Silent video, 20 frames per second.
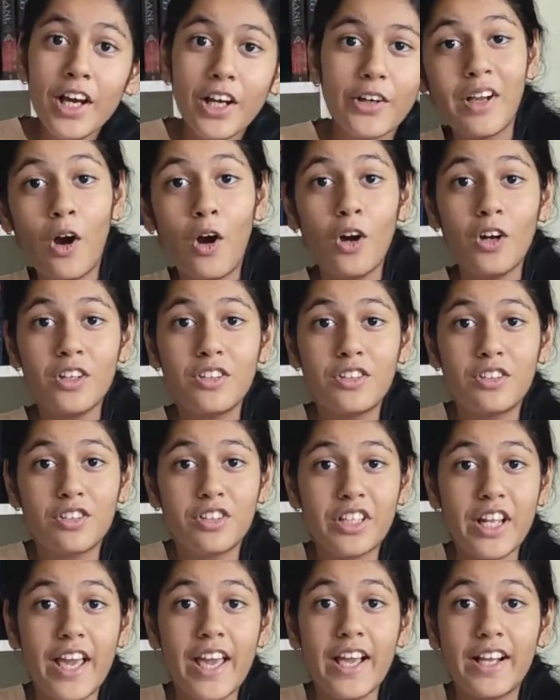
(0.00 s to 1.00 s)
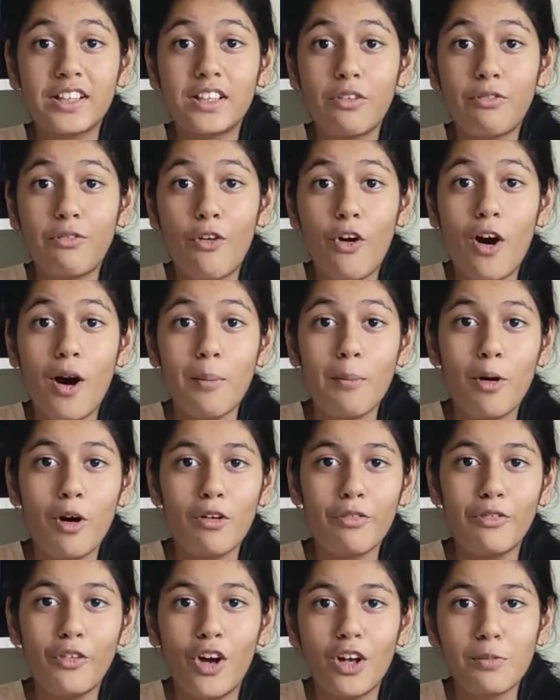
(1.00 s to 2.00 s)
gods take the form
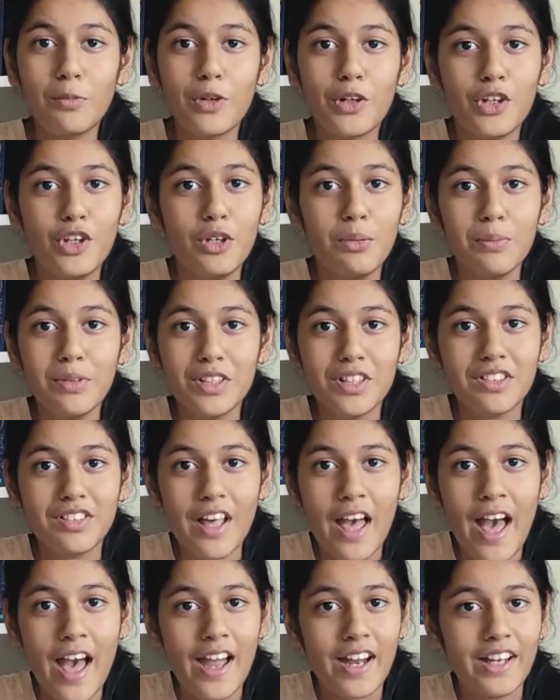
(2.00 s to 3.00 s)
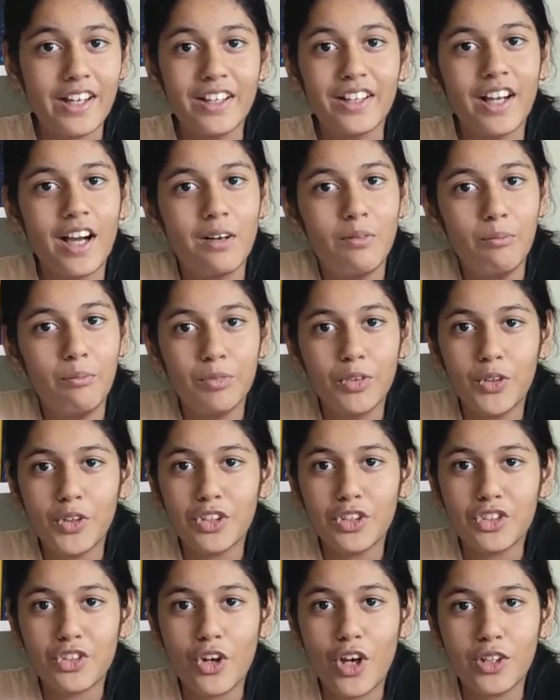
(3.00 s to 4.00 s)
of normal humans and come to
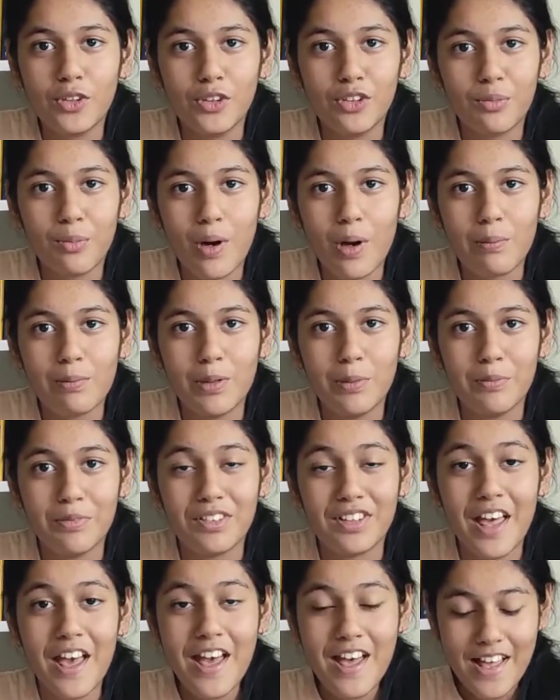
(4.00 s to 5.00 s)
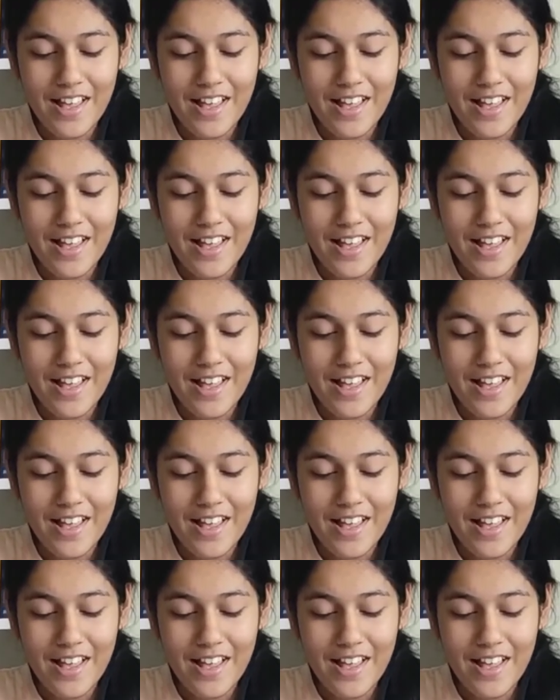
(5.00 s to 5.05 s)
destroy those problems.